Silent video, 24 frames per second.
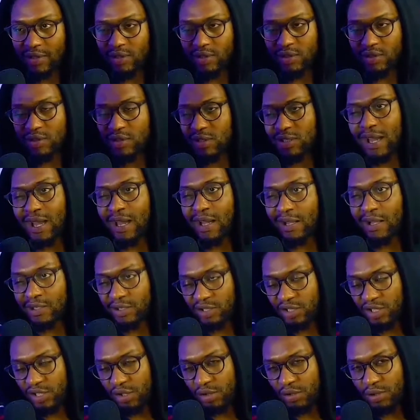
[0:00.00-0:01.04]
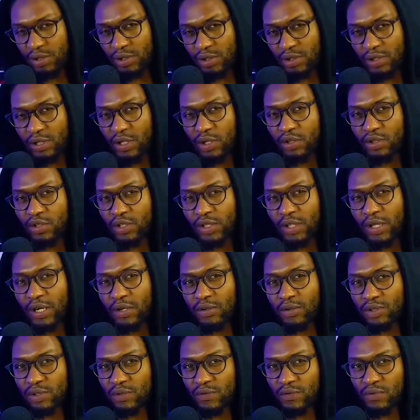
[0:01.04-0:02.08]
guy can just generate just
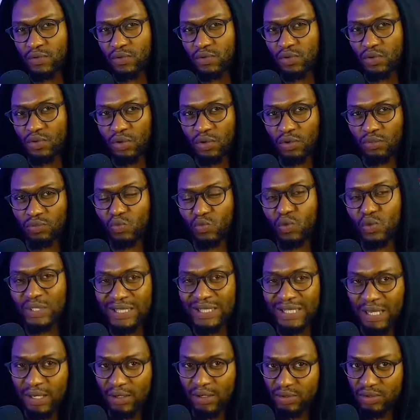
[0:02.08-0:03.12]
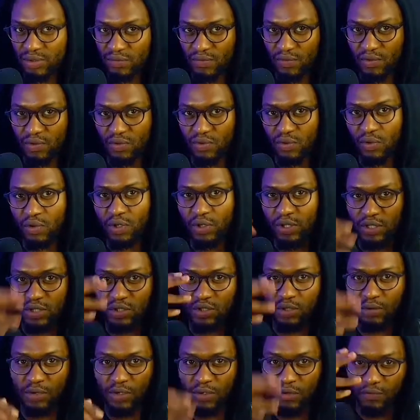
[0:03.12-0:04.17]
100,000 views or 1,000 views or this
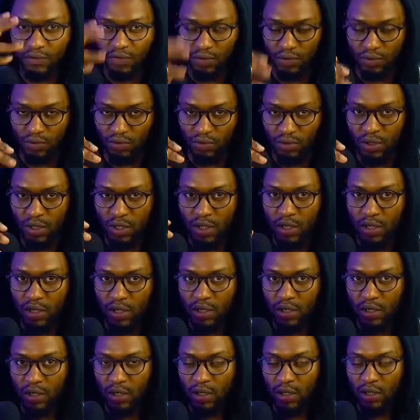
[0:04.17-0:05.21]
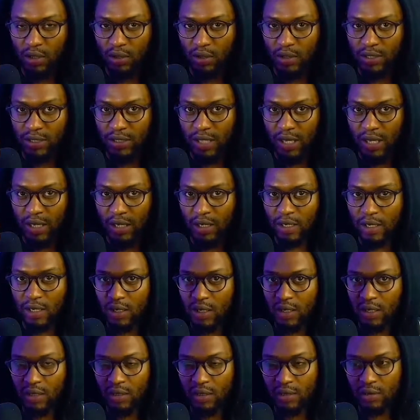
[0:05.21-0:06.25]
number of views. You understand?
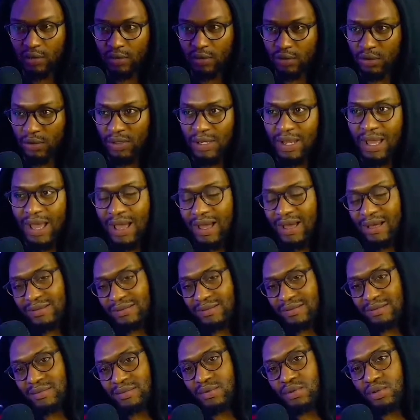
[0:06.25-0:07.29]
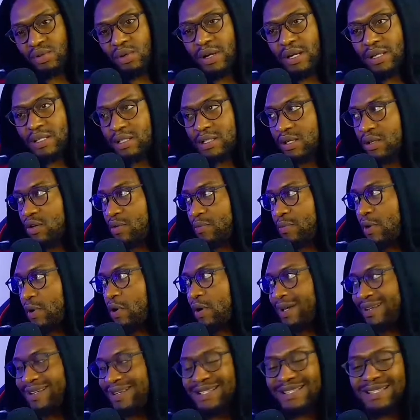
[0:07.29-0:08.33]
You can still compare,
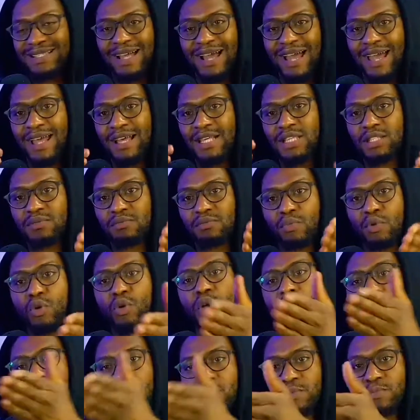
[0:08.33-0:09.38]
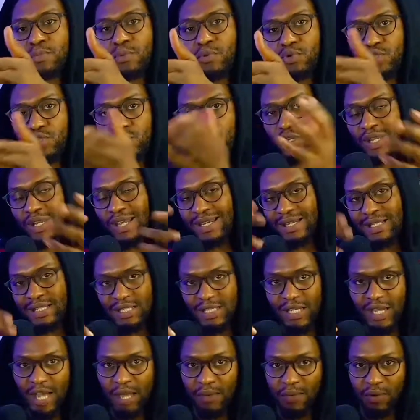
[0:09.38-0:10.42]
okay, this guy has more exposure than this
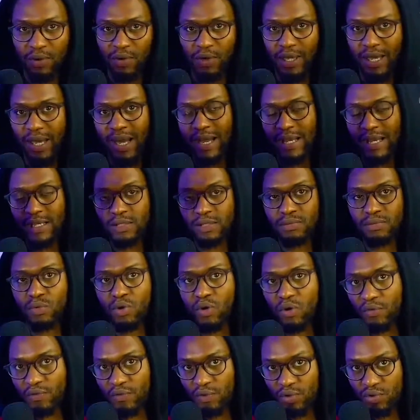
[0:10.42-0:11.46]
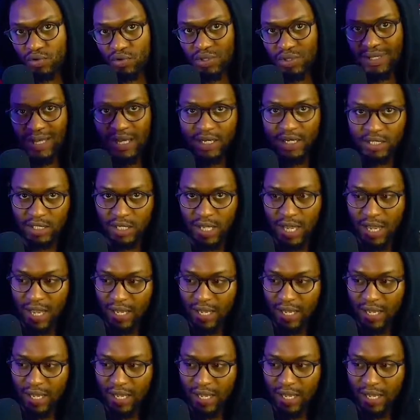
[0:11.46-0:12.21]
guy because he has more views than this guy.